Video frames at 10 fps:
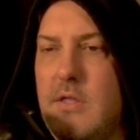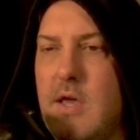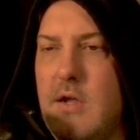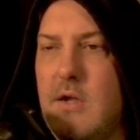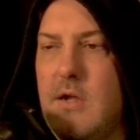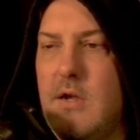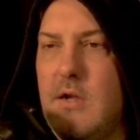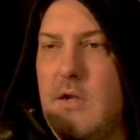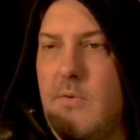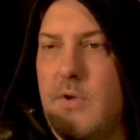Yeah,
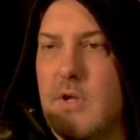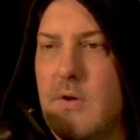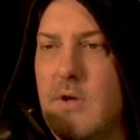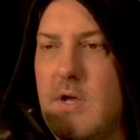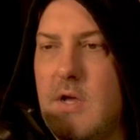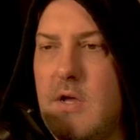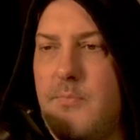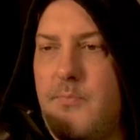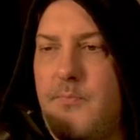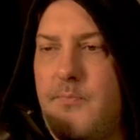here we
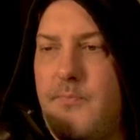go.